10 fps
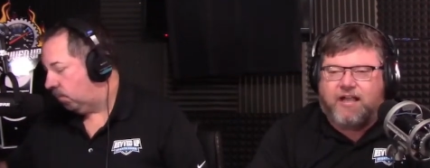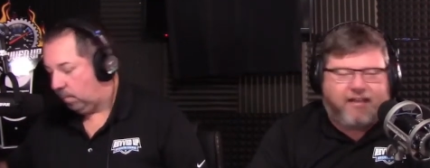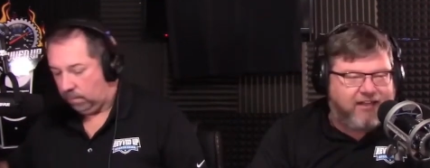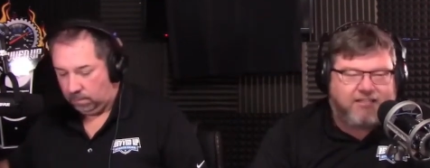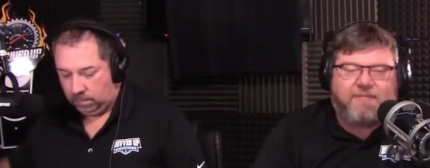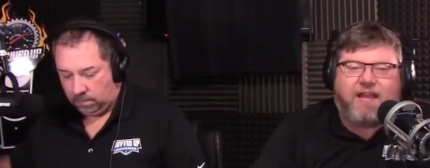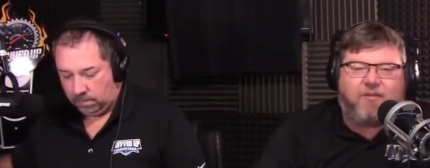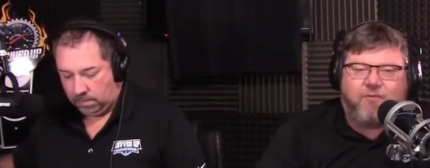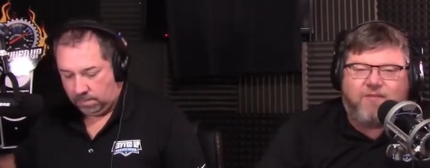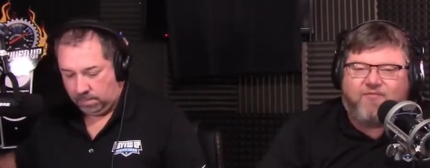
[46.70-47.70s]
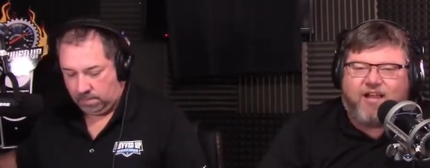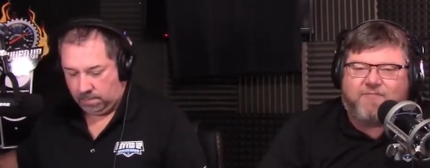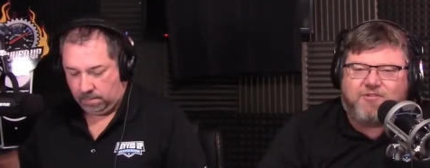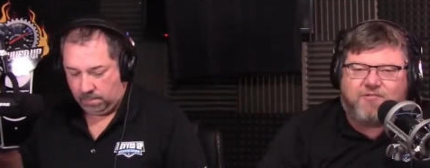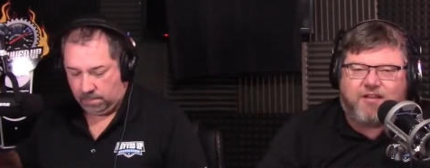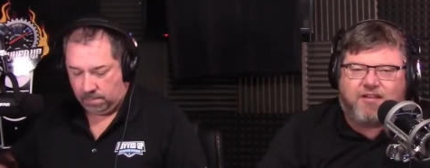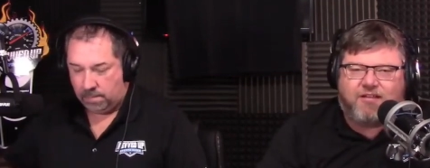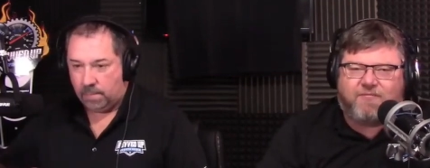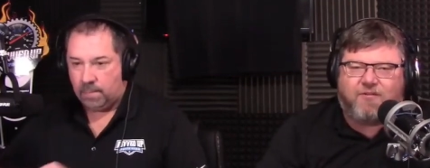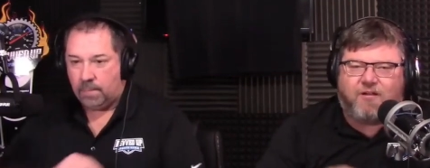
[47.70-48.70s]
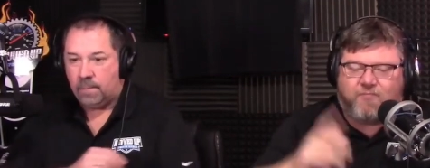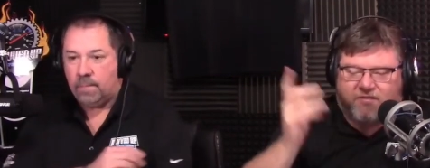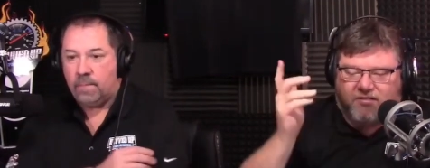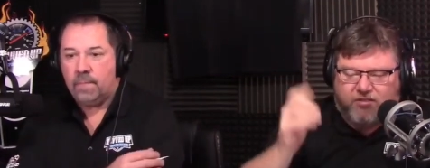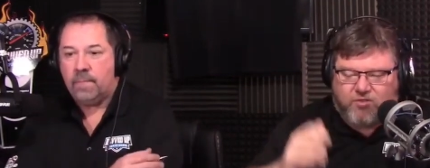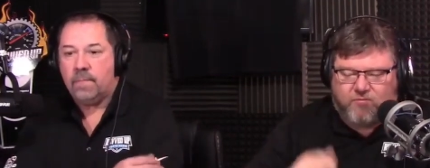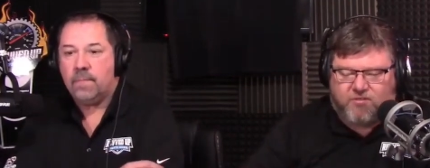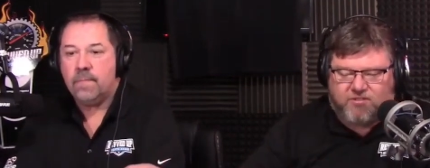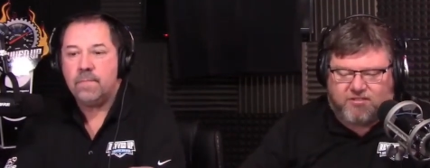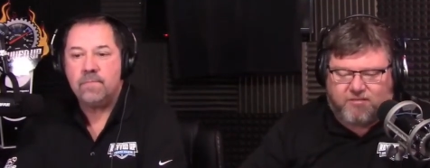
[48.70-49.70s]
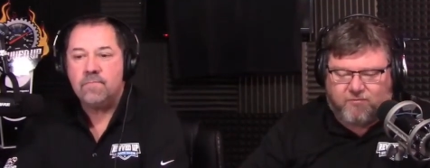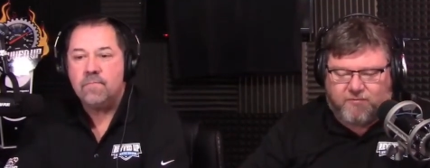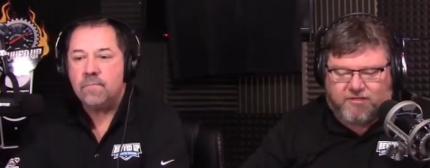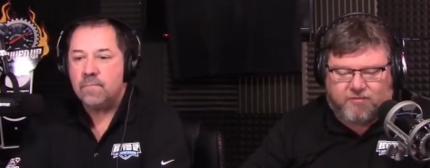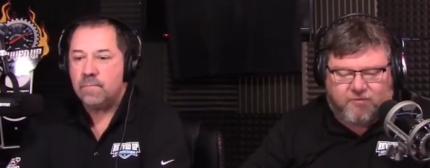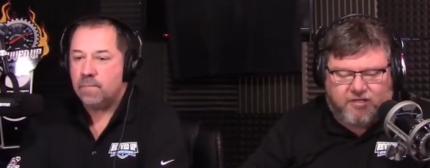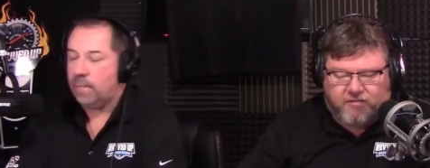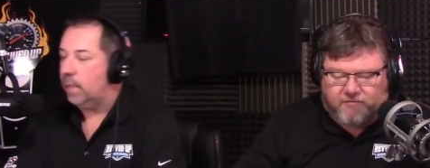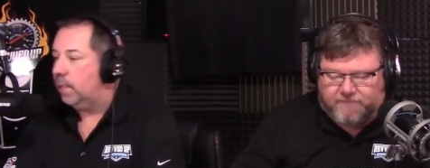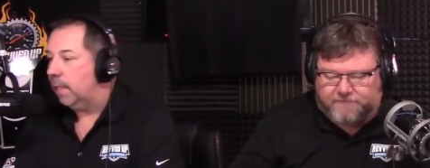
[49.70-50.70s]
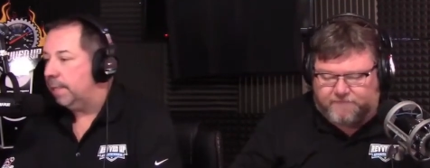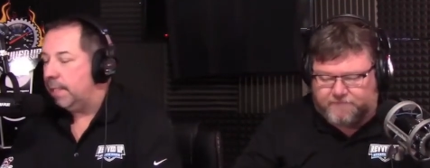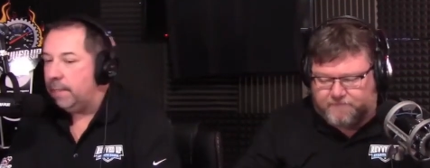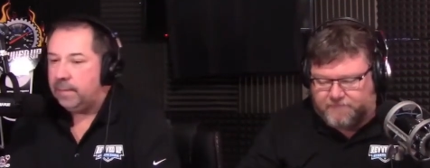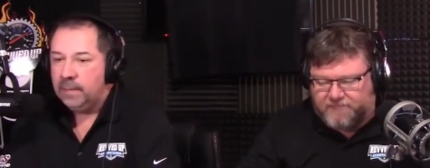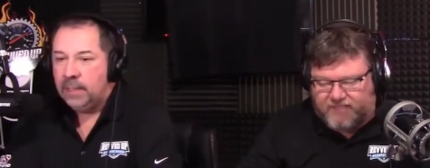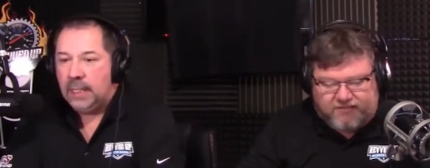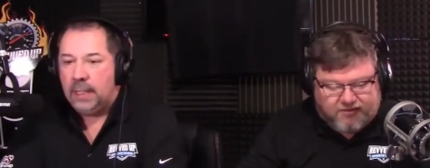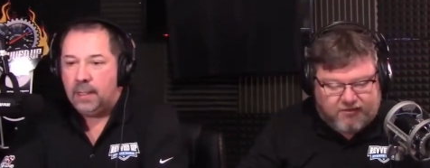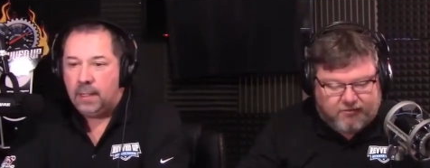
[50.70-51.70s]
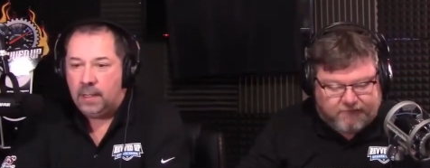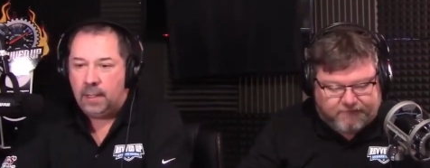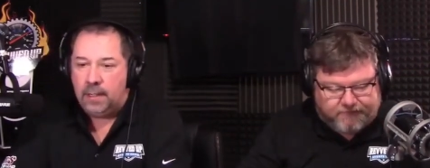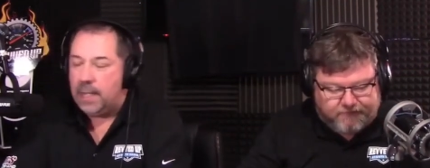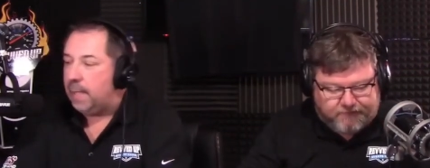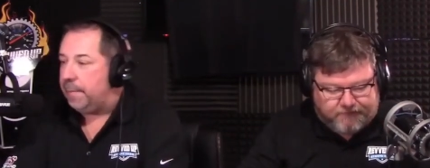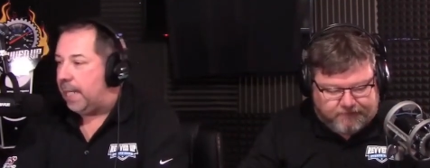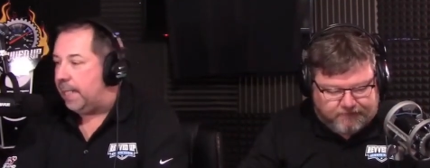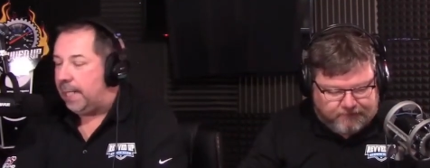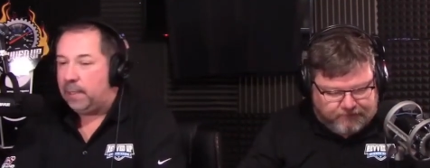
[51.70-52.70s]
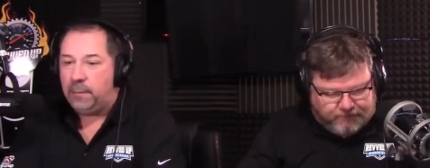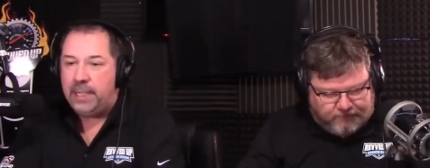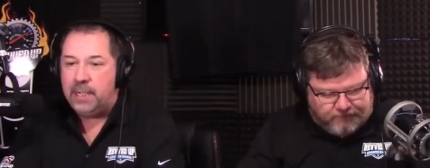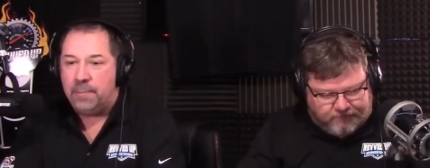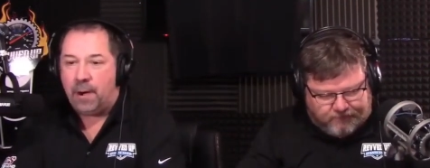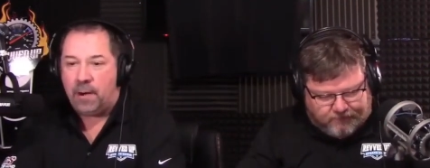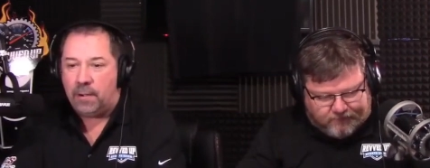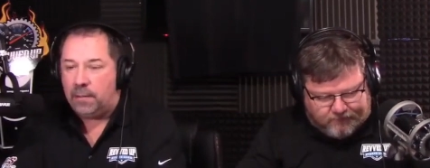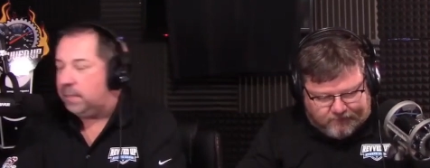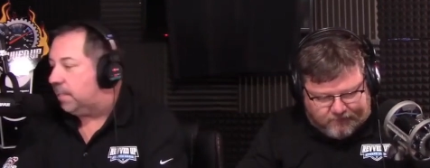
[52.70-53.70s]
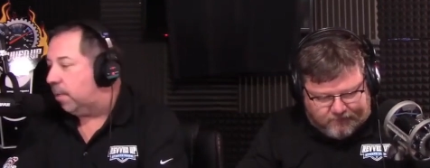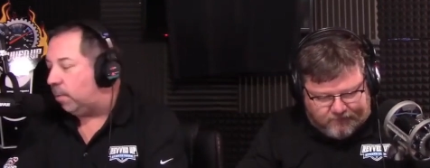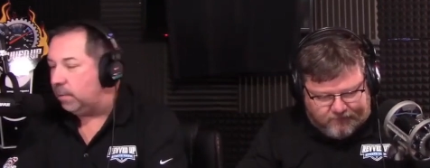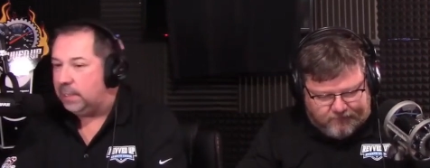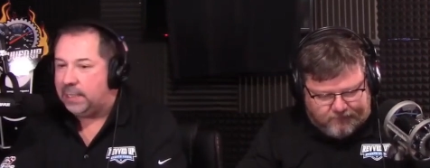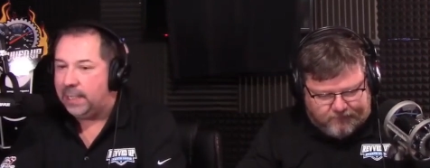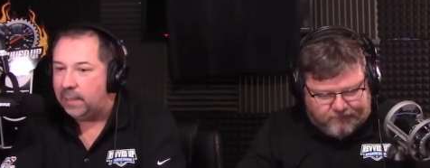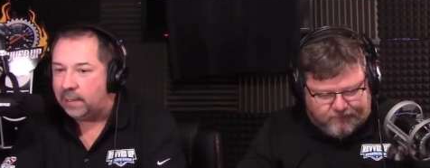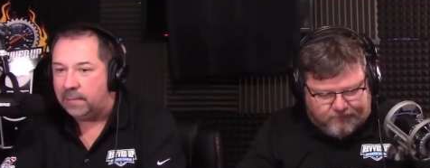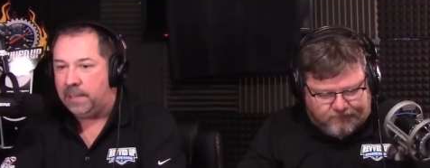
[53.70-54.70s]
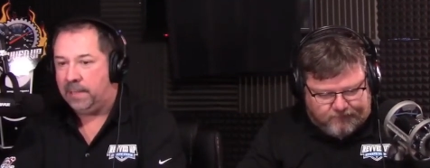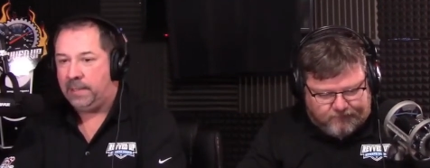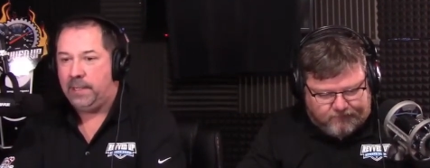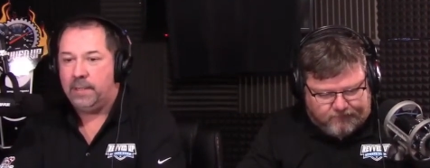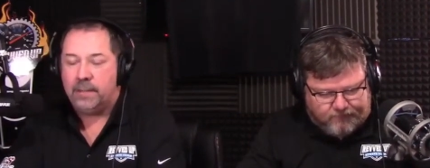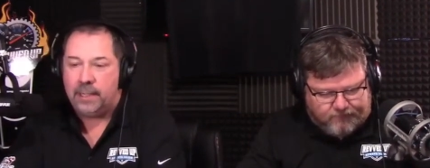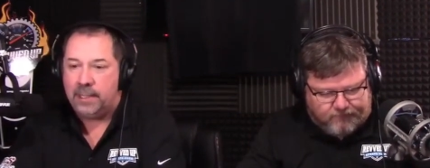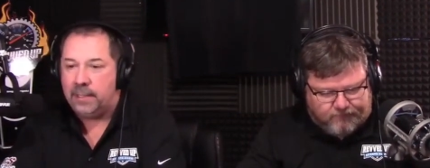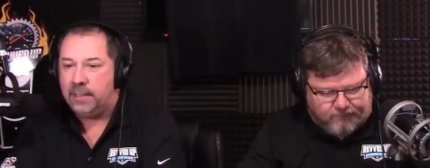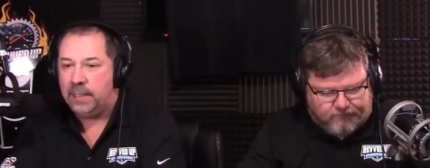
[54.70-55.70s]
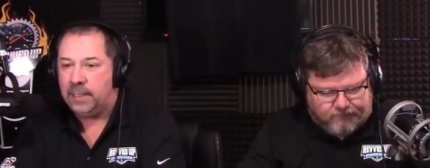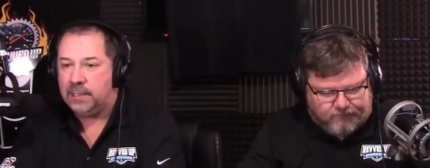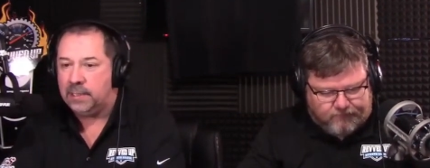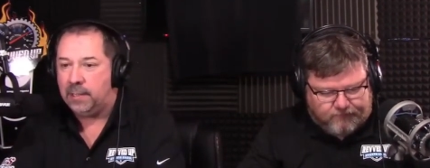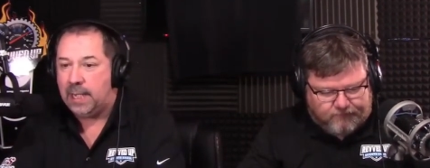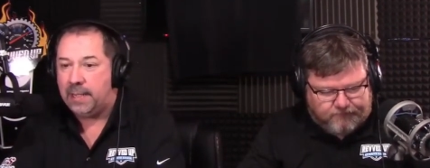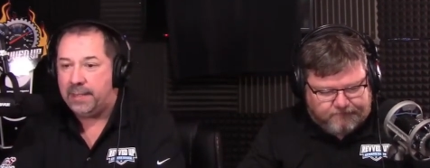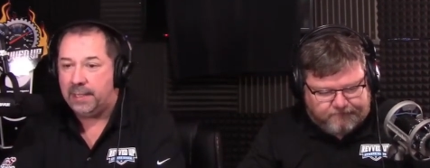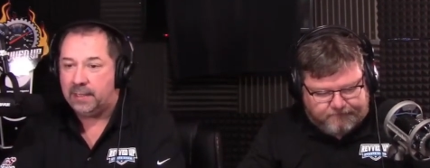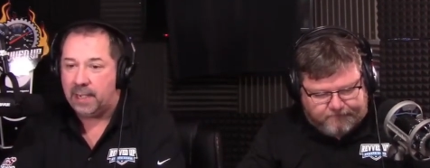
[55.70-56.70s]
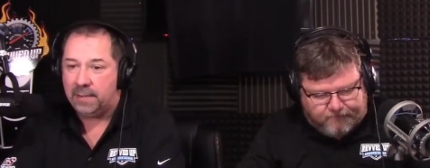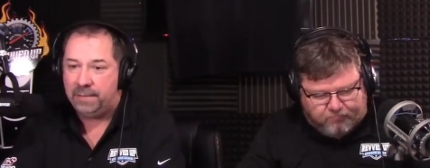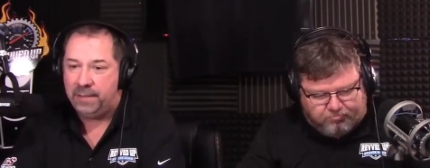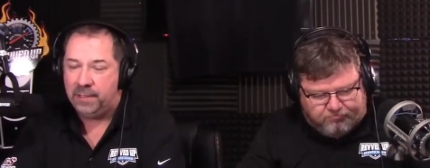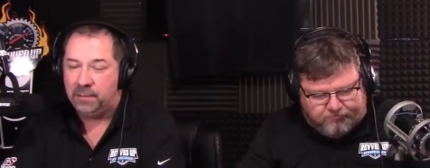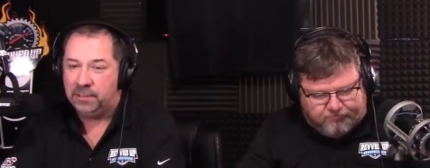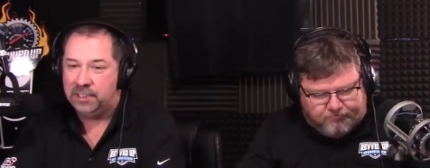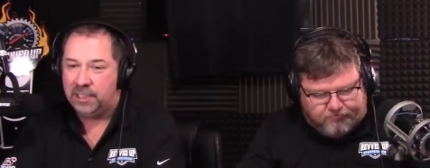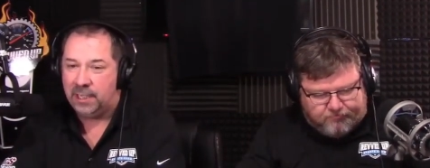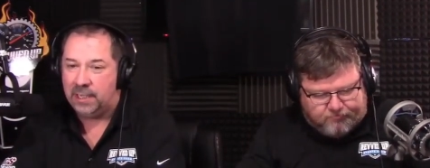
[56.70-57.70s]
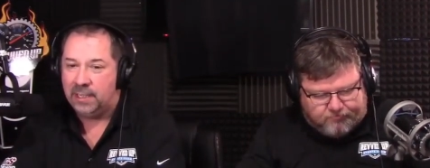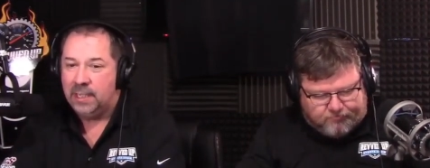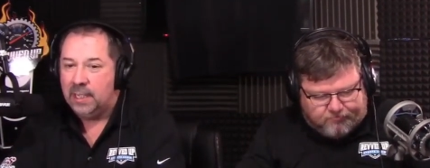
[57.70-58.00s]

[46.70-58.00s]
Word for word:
Speaker 1: I liked them Halloween vibes you were kind of giving off with the intro music there when we were getting ready. You like that? That's good.
Speaker 2: Yeah, we got Halloween tomorrow. It's cold as hell around here, and uh, so I think it kind of feels uh,